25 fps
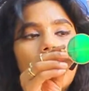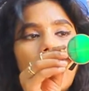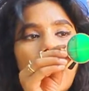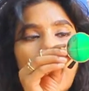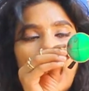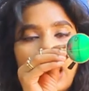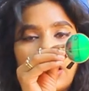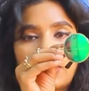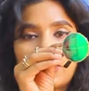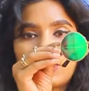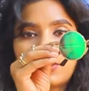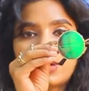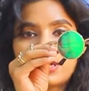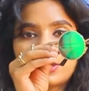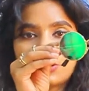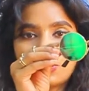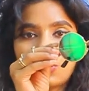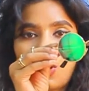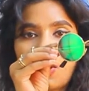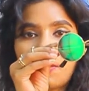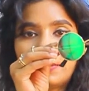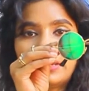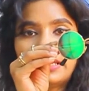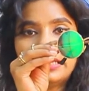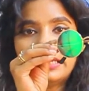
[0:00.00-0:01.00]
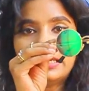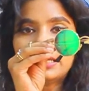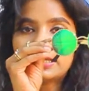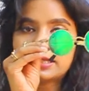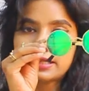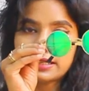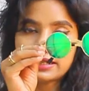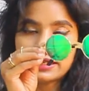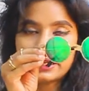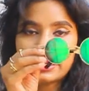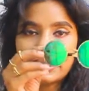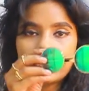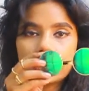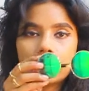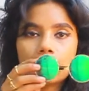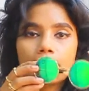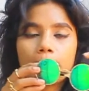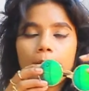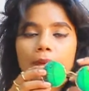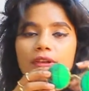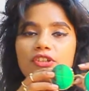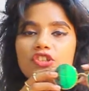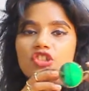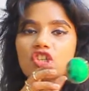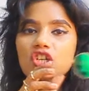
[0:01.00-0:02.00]
Otherwise normally it's green. In
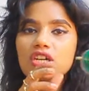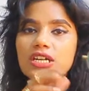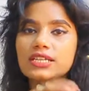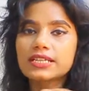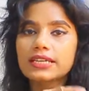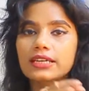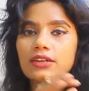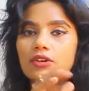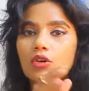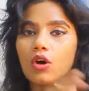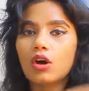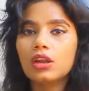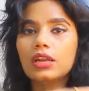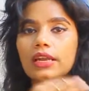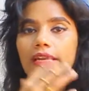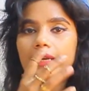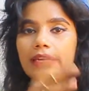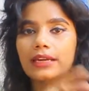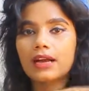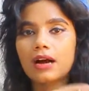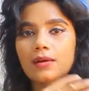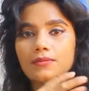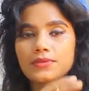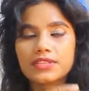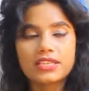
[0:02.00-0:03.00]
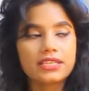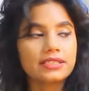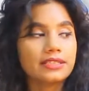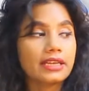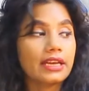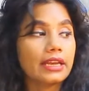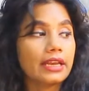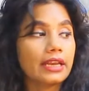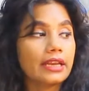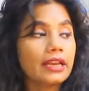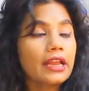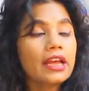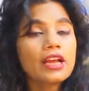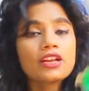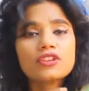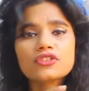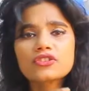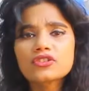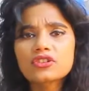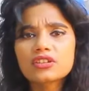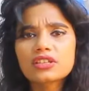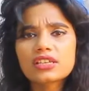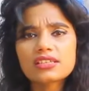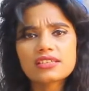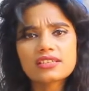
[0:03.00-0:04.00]
pictures and all, it comes as green.
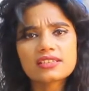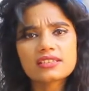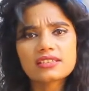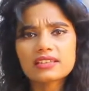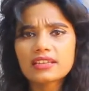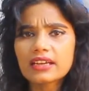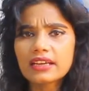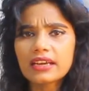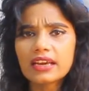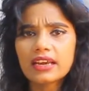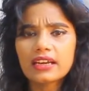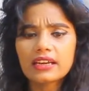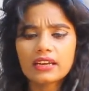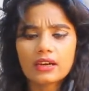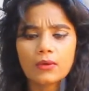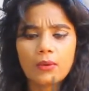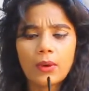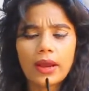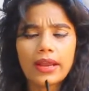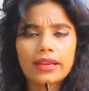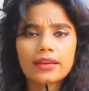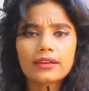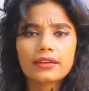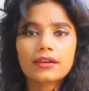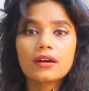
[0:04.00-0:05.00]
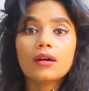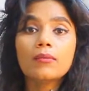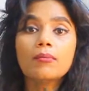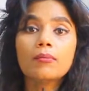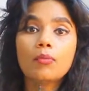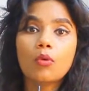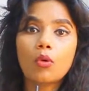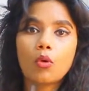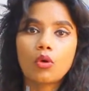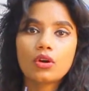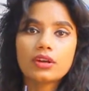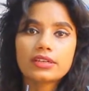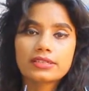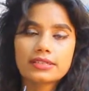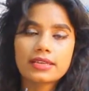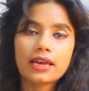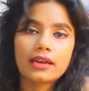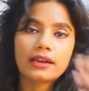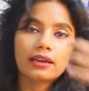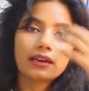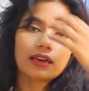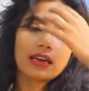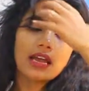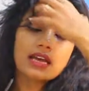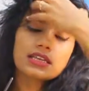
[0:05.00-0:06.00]
So this is again quite a bold
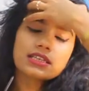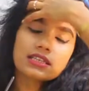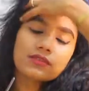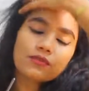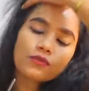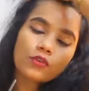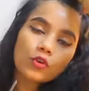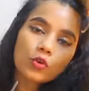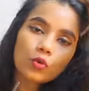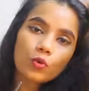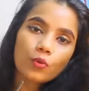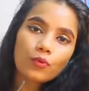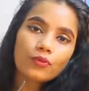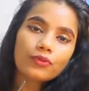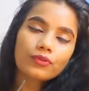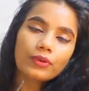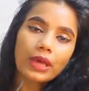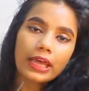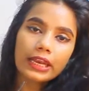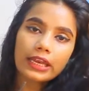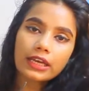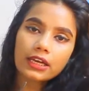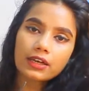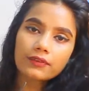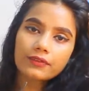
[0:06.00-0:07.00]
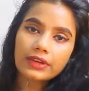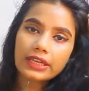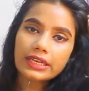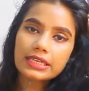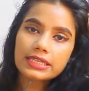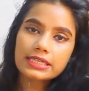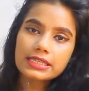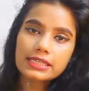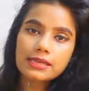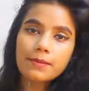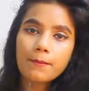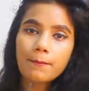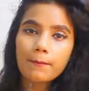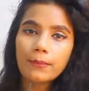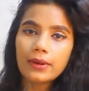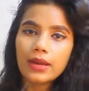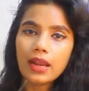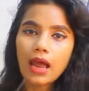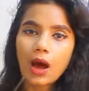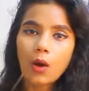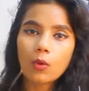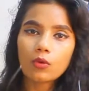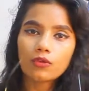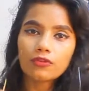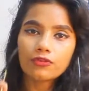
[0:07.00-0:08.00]
sunglass if you're wearing a very simple
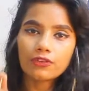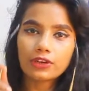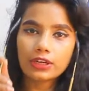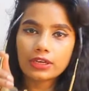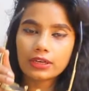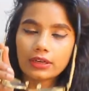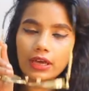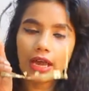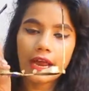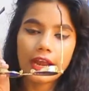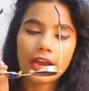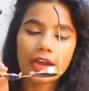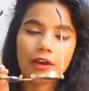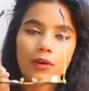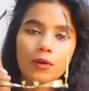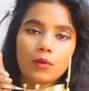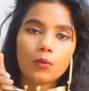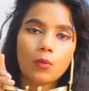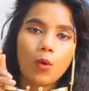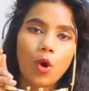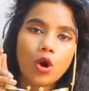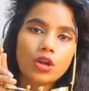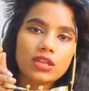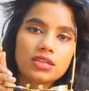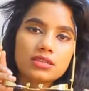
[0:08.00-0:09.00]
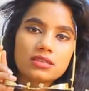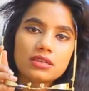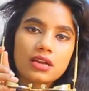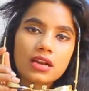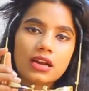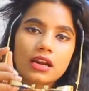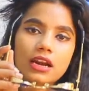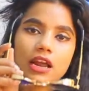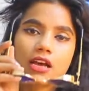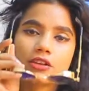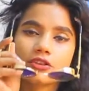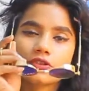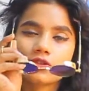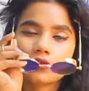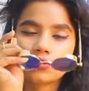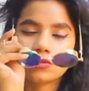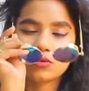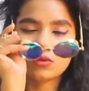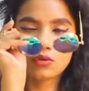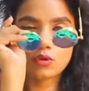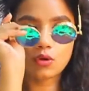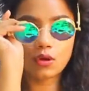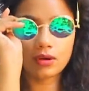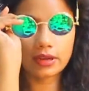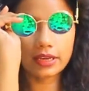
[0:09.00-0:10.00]
outfit and want the sunglass to
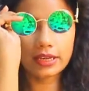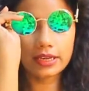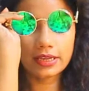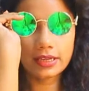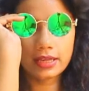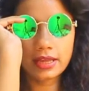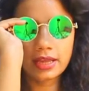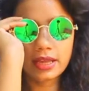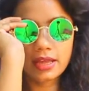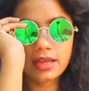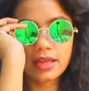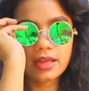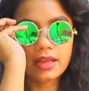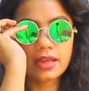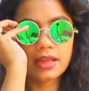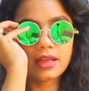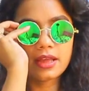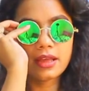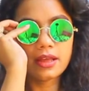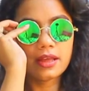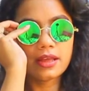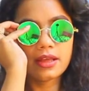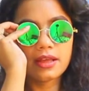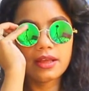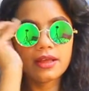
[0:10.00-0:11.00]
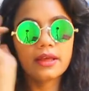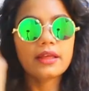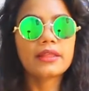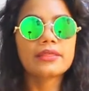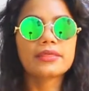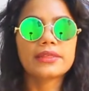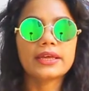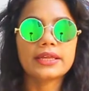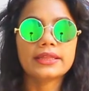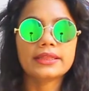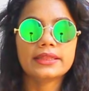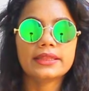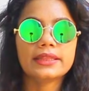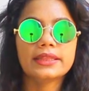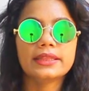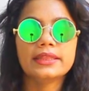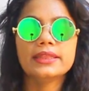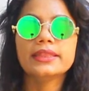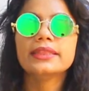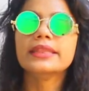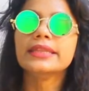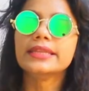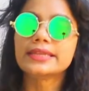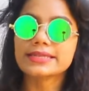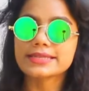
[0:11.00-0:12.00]
do talking, then
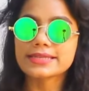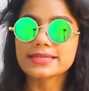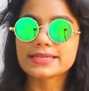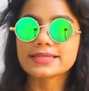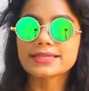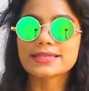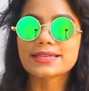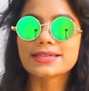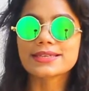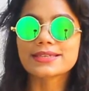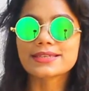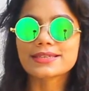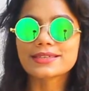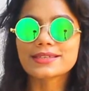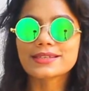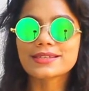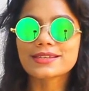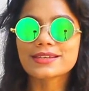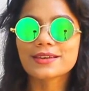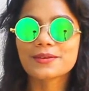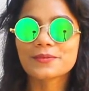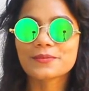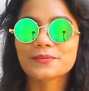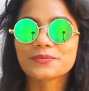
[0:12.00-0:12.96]
this is it.